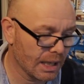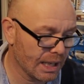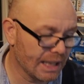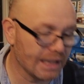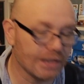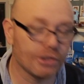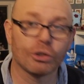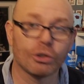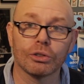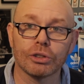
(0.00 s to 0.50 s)

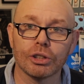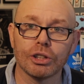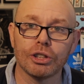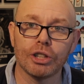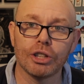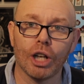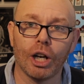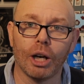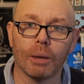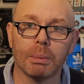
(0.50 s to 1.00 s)
It does a
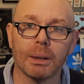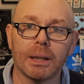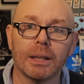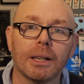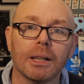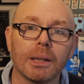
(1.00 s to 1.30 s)
job.